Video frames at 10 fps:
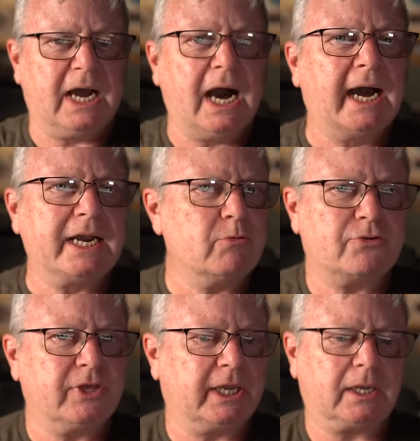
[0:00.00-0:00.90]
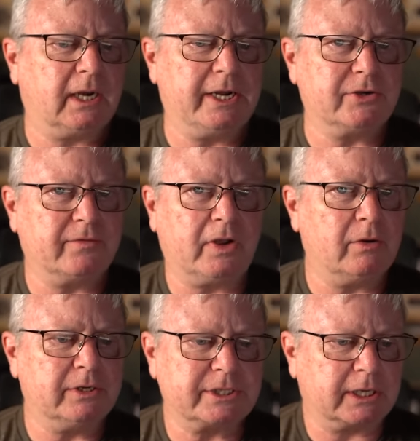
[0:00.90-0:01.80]
I don't think Land Rover
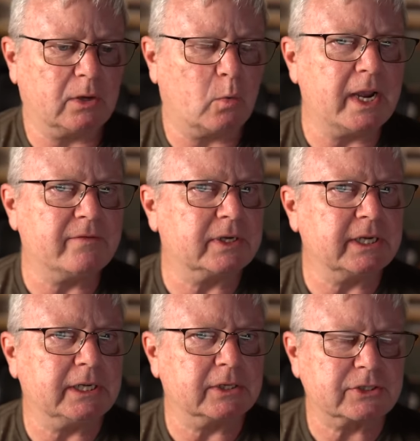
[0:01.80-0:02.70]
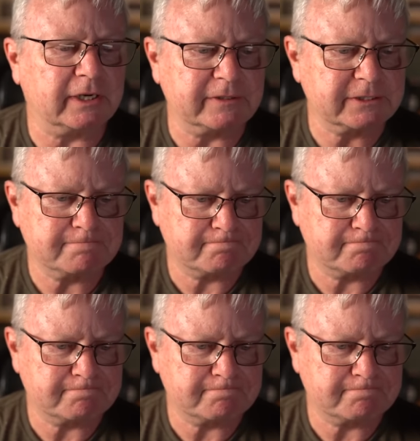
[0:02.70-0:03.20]
owners are going to wave at Ineos drivers.